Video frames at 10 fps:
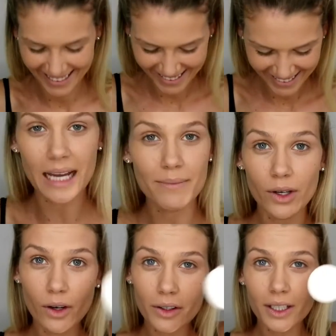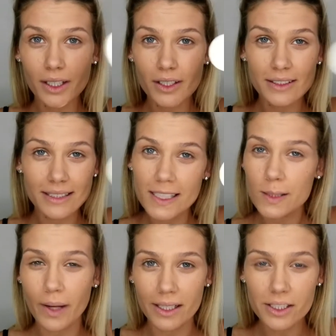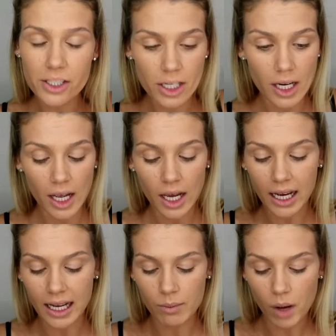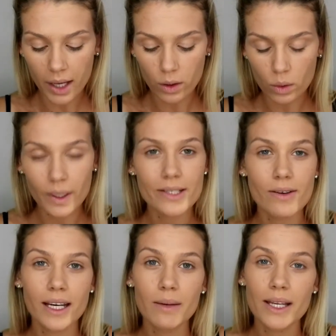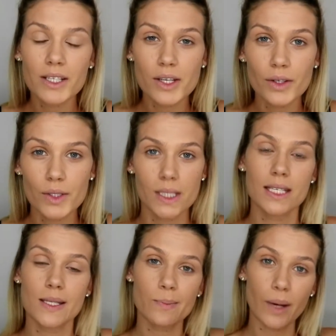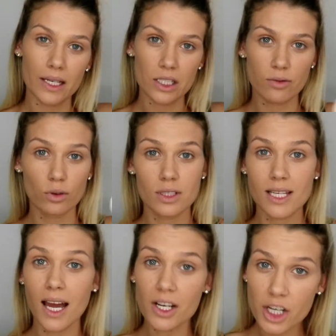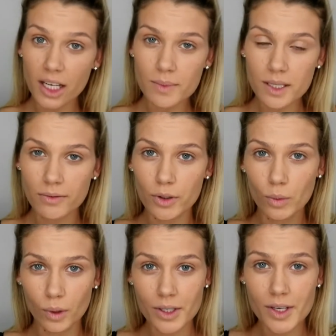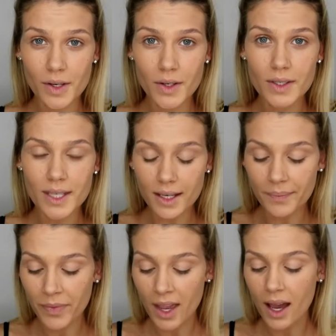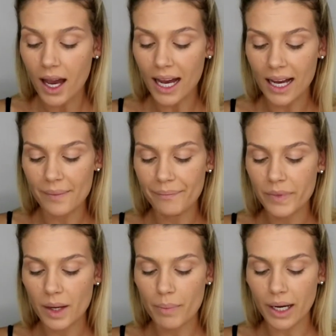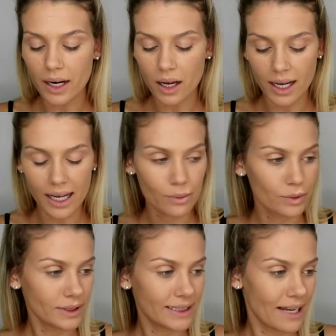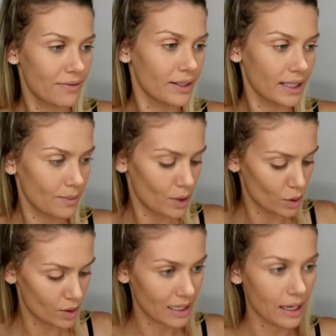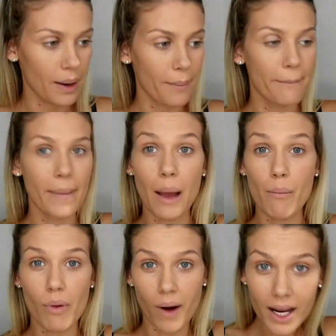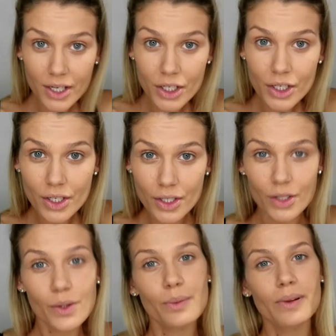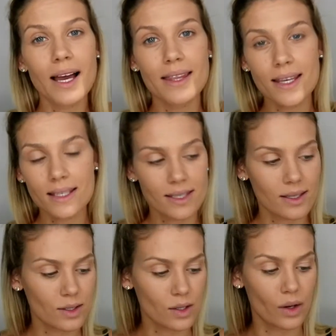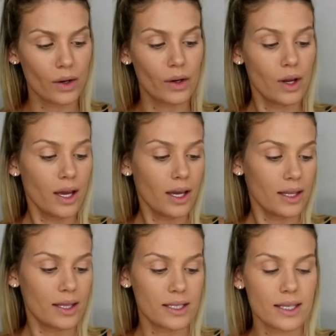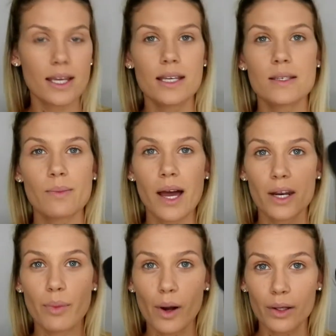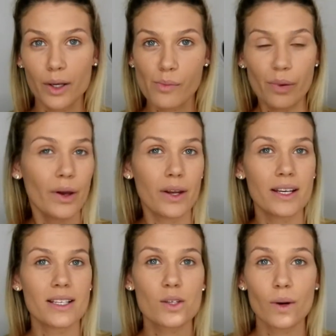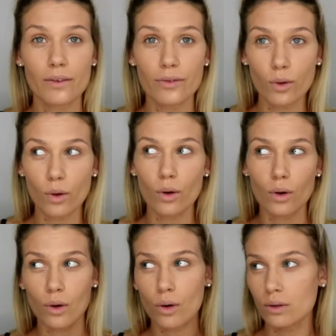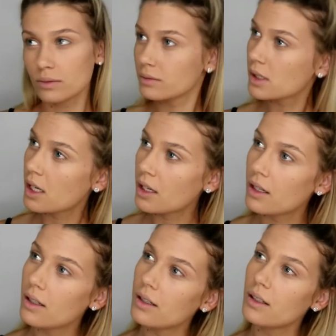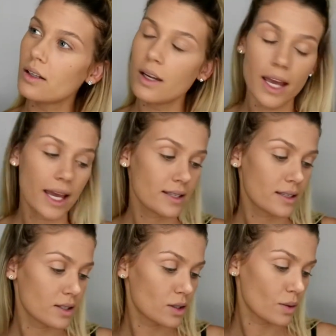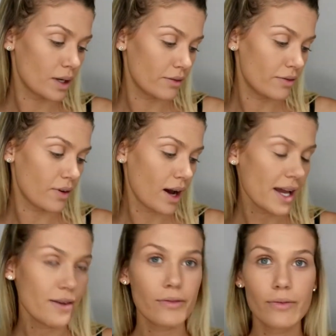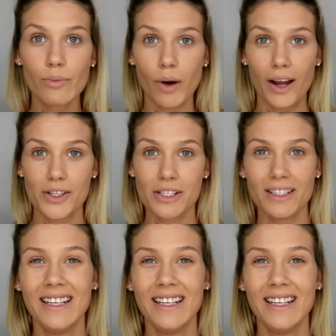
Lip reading: I'm not going to use the sponge. I always recommend to use the sponge for touch-ups if you want to use it, but I will definitely be using my brush to apply this. So this is my Napoleon Purtis 24 S25 brush.